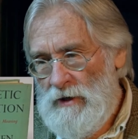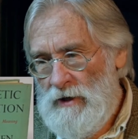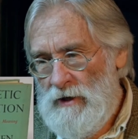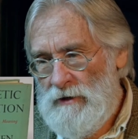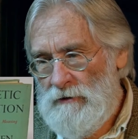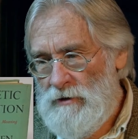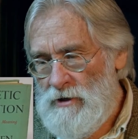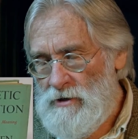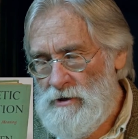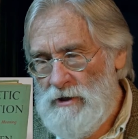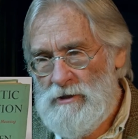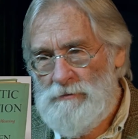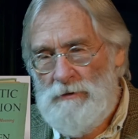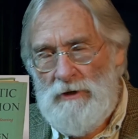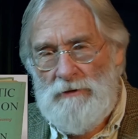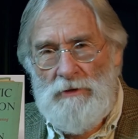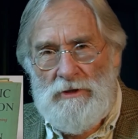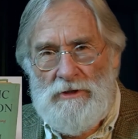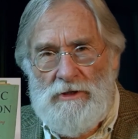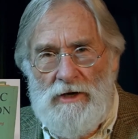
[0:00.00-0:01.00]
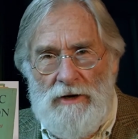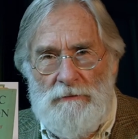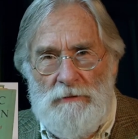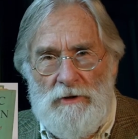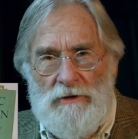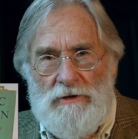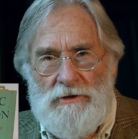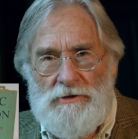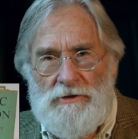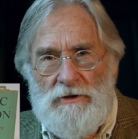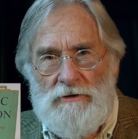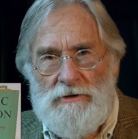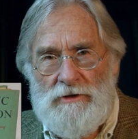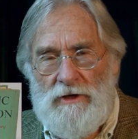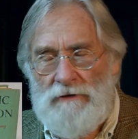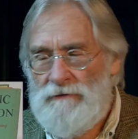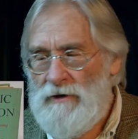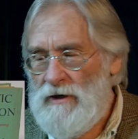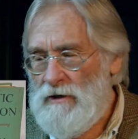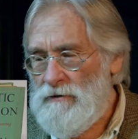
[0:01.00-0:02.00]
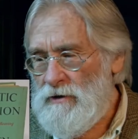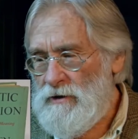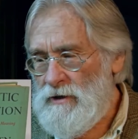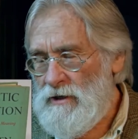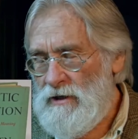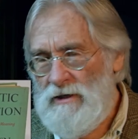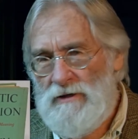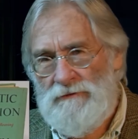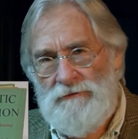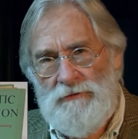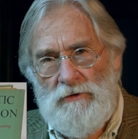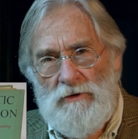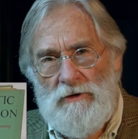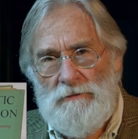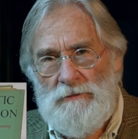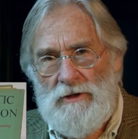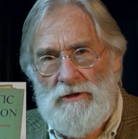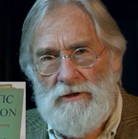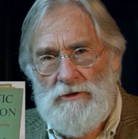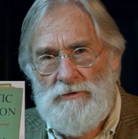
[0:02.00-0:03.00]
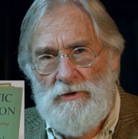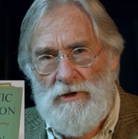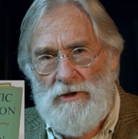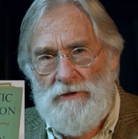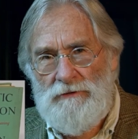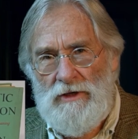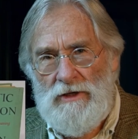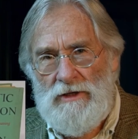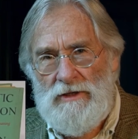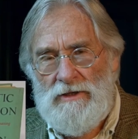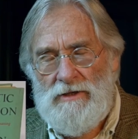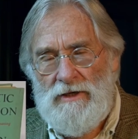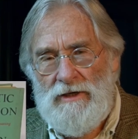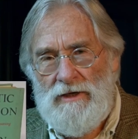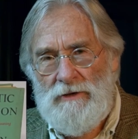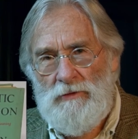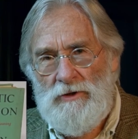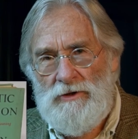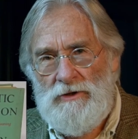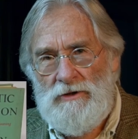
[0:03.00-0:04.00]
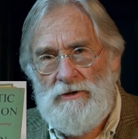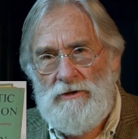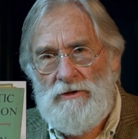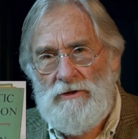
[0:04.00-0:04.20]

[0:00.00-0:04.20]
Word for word: And the reason I spend my time on this, though, is I found the need for it because we're living in a time when you,